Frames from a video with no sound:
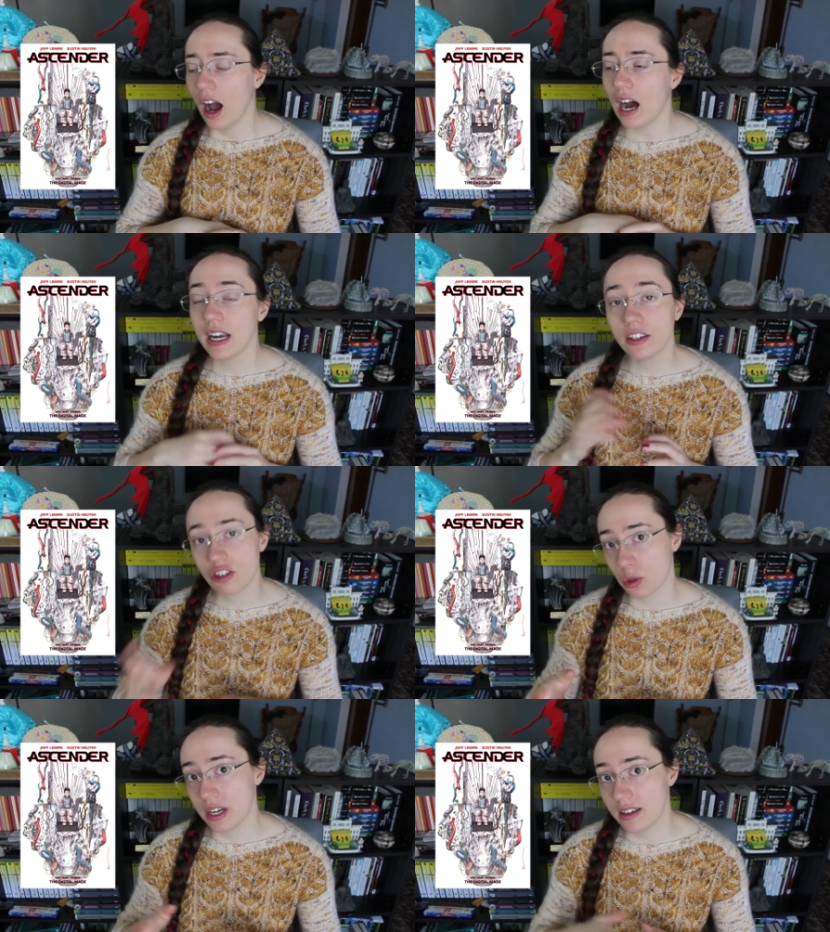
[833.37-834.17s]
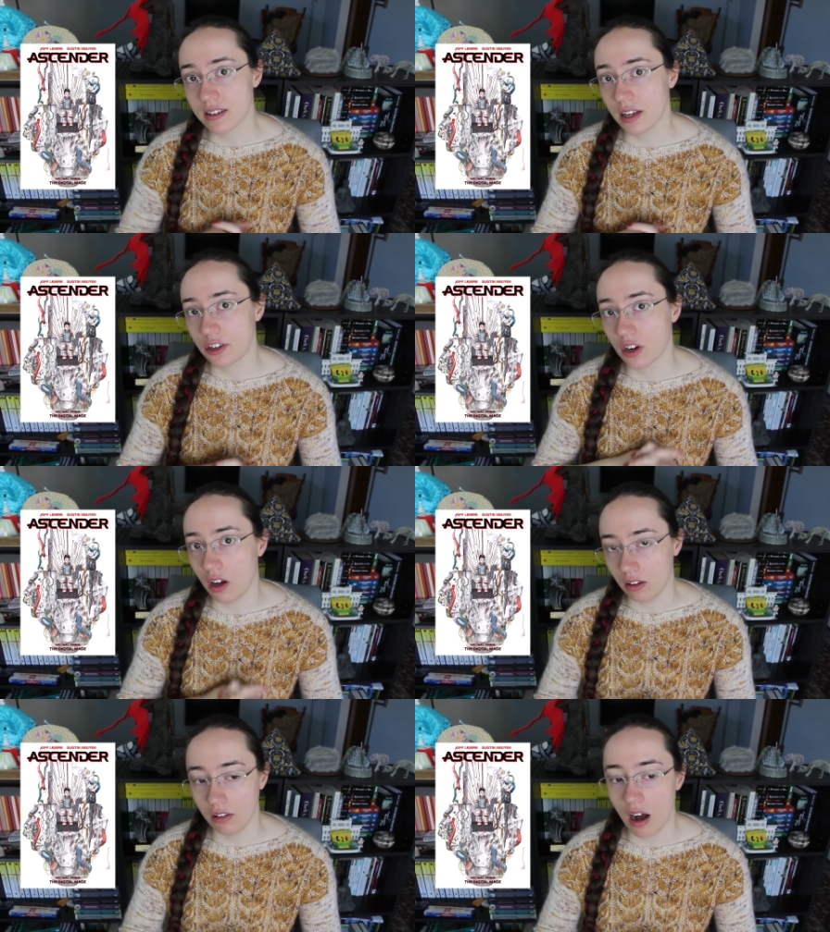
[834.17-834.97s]
I enjoyed Descender
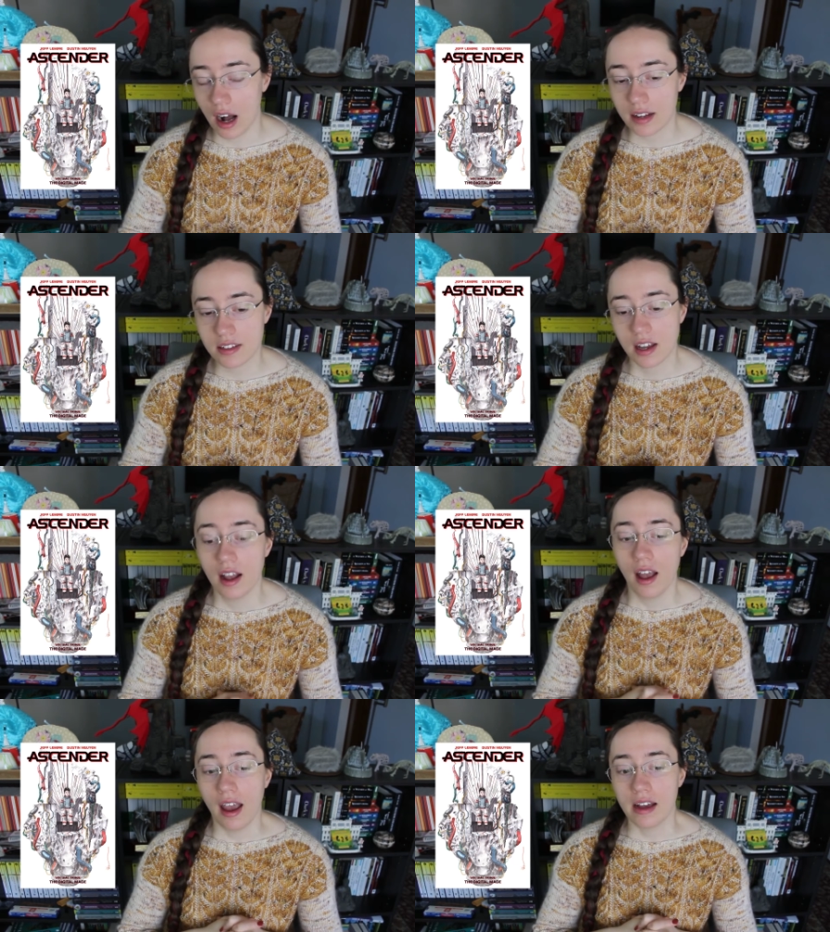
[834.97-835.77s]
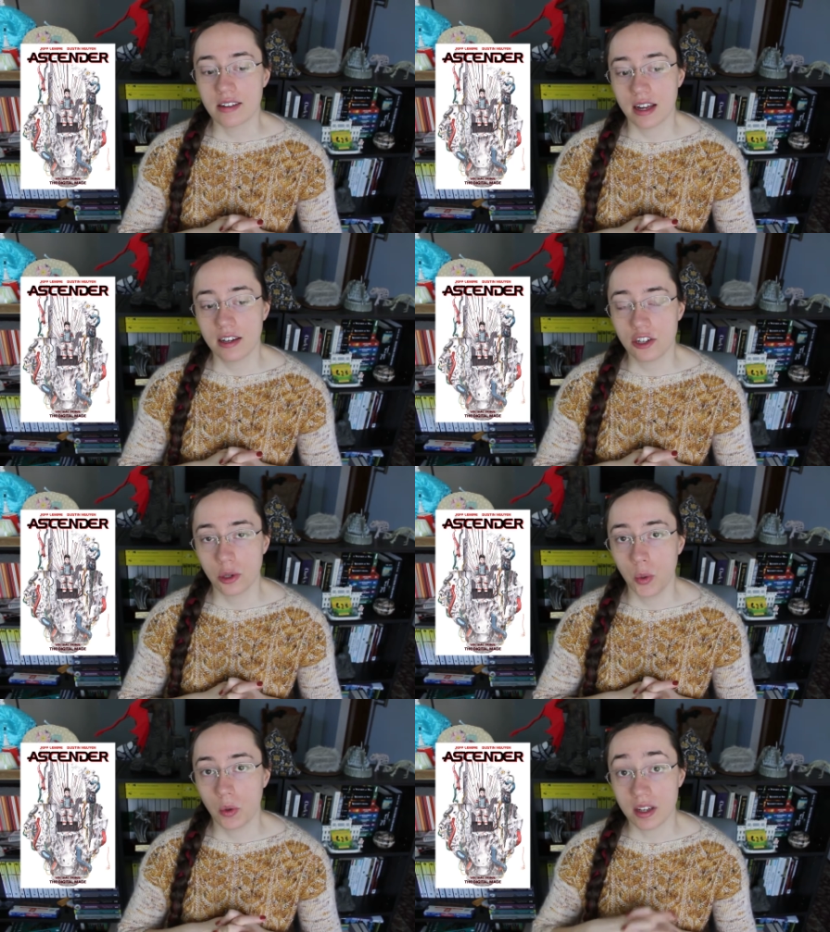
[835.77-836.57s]
a lot and decided
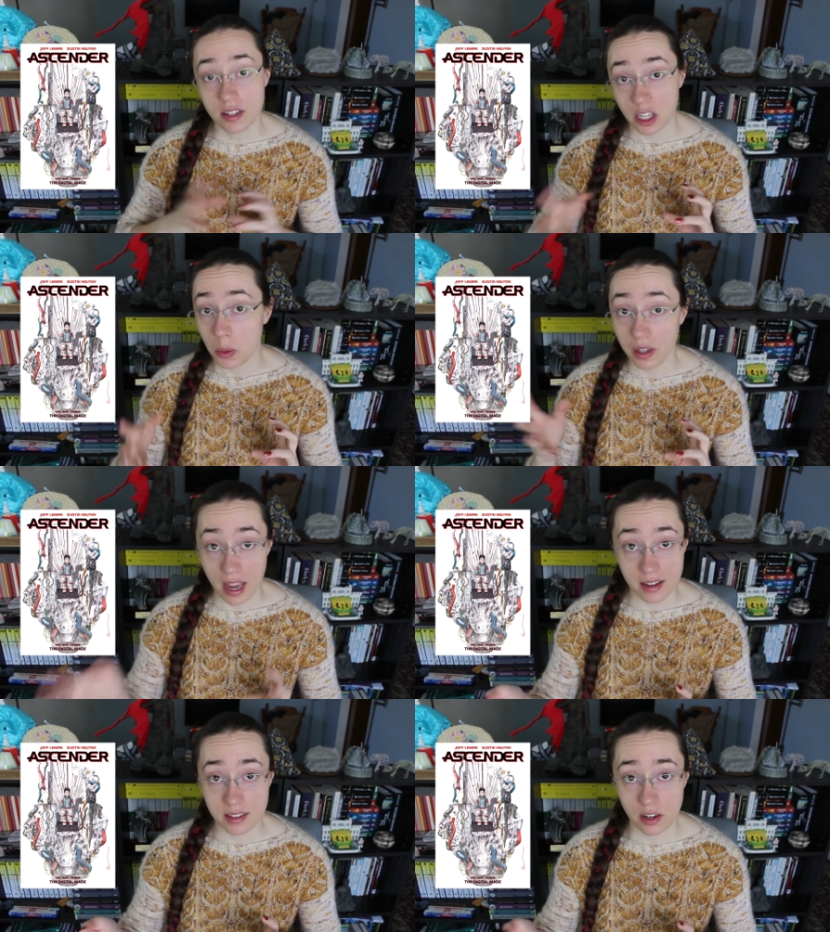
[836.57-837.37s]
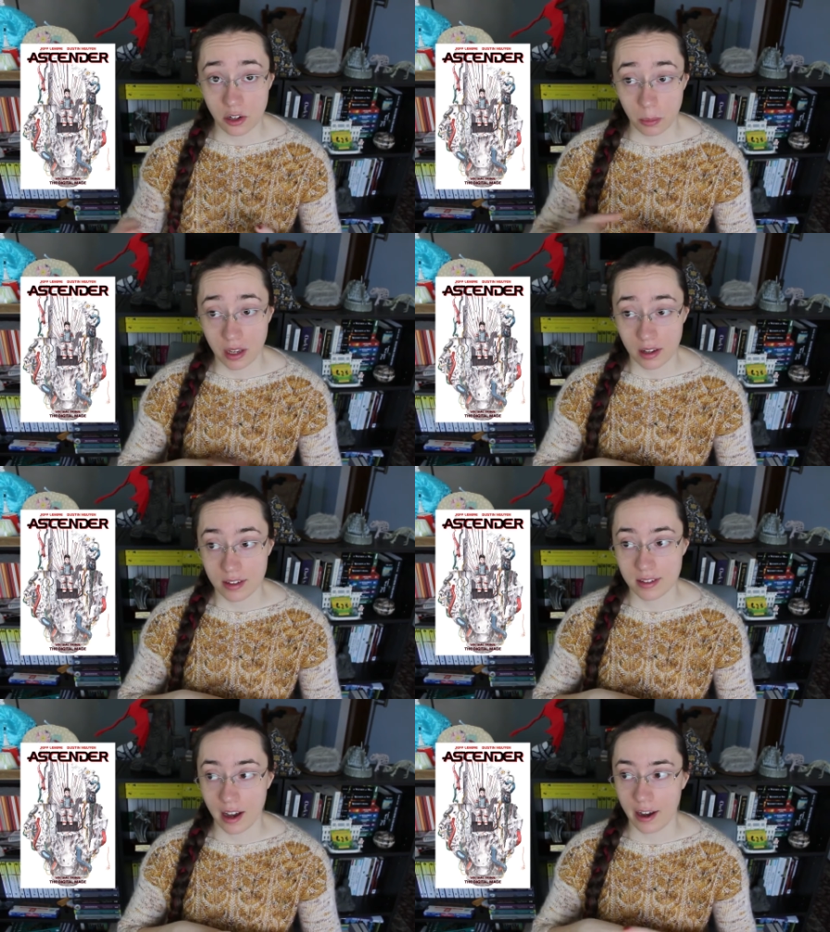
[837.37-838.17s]
to continue with Ascender
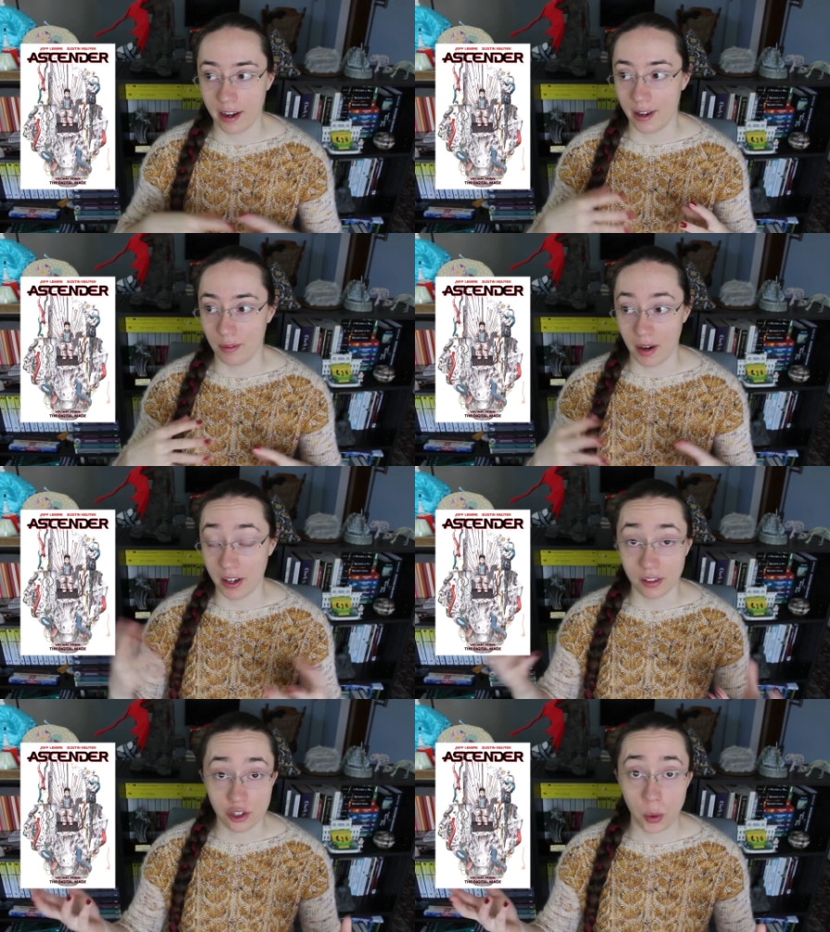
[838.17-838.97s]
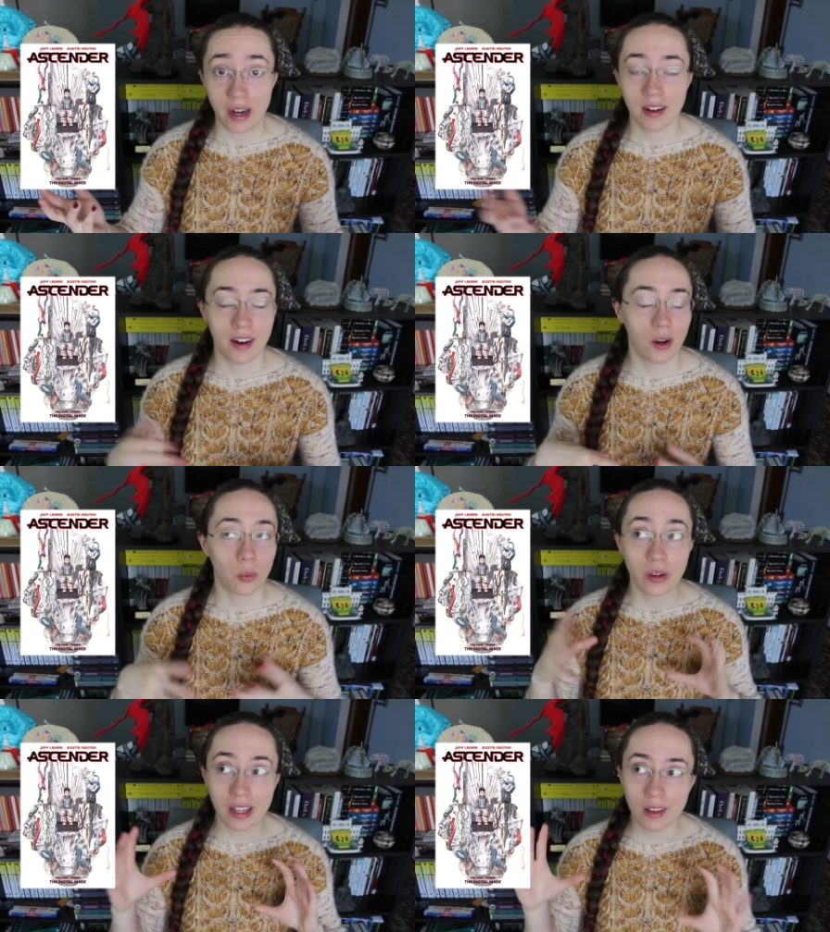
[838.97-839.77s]
because I, I enjoyed it and I
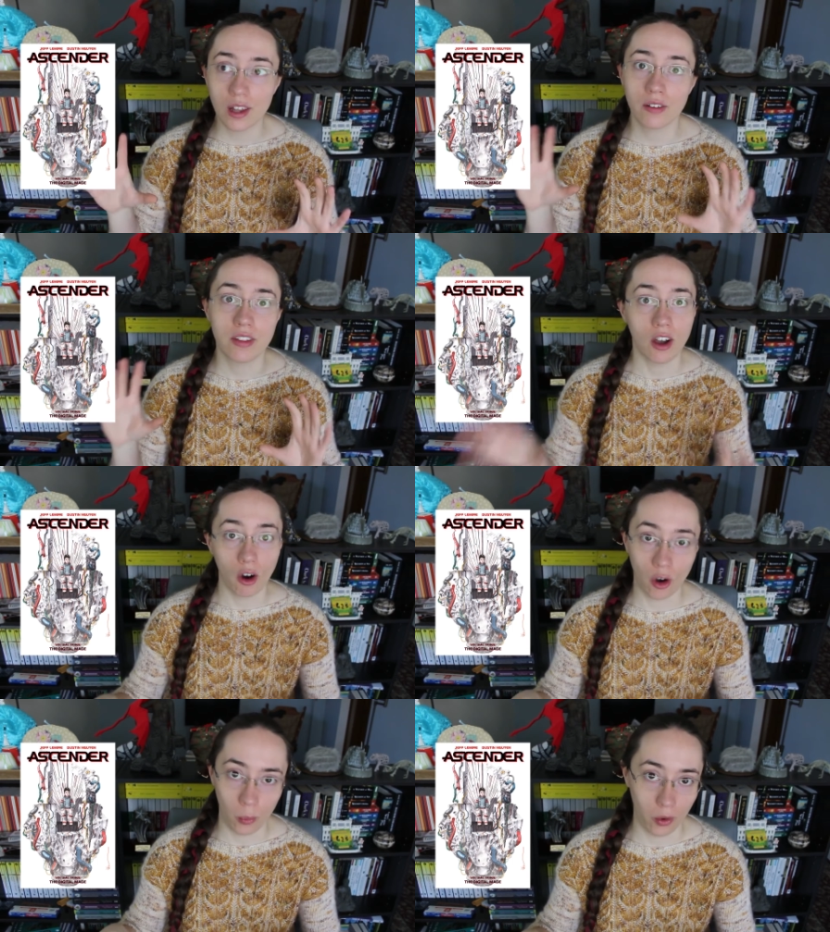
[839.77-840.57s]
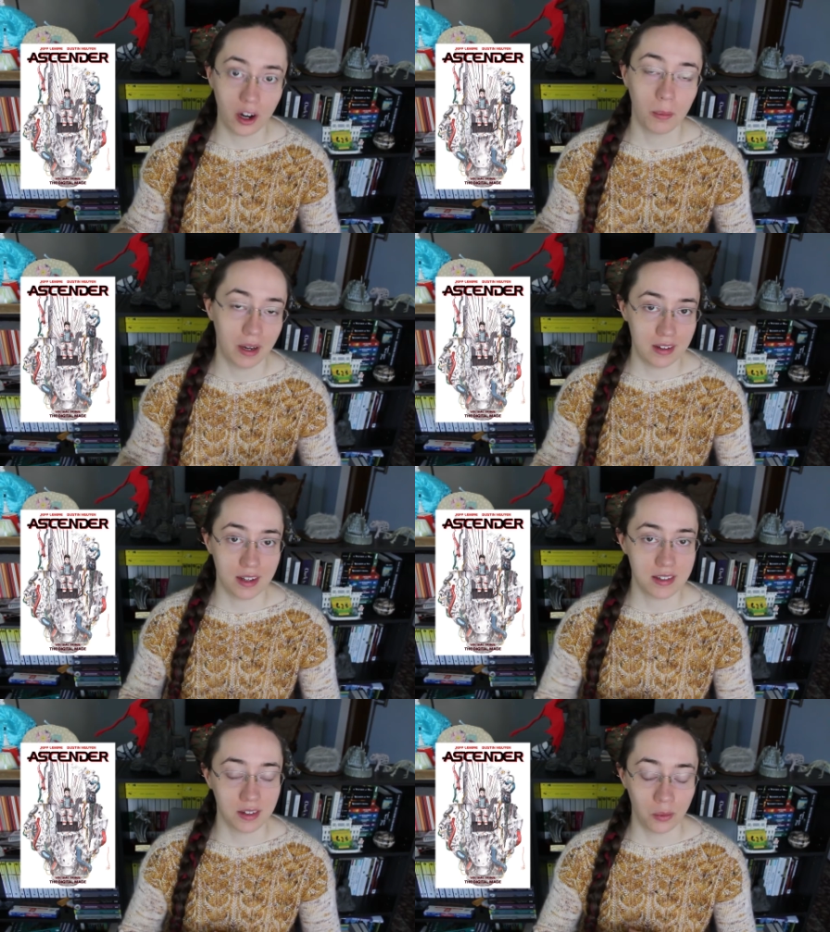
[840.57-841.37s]
really love the artwork by
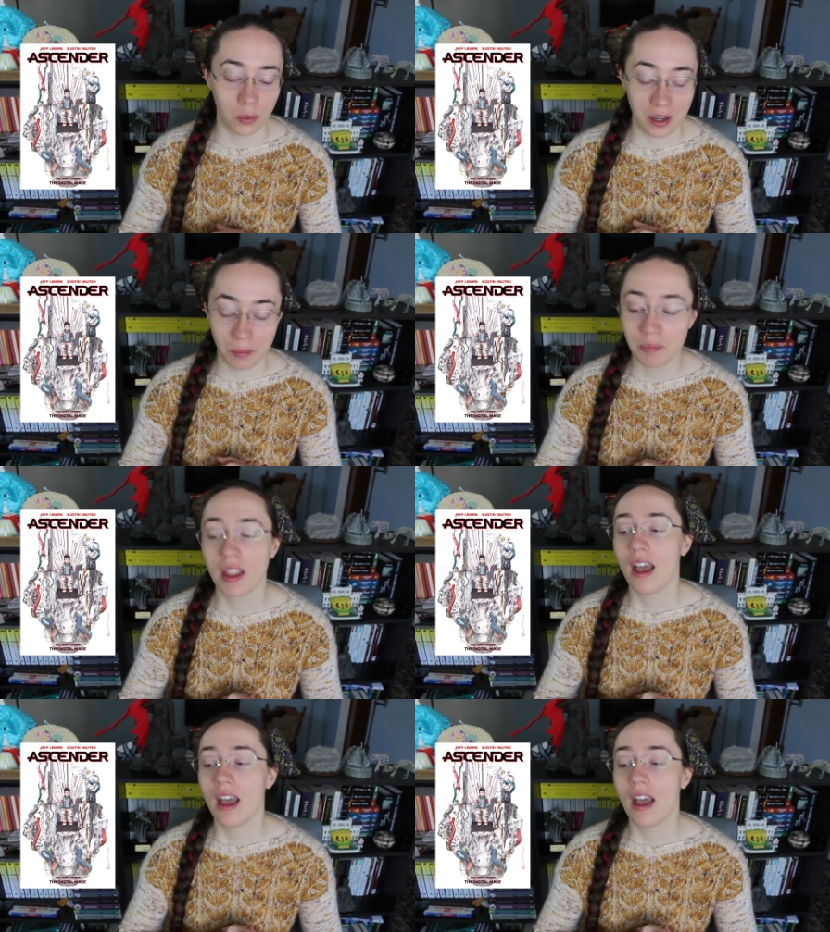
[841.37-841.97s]
Dustin Nguyen.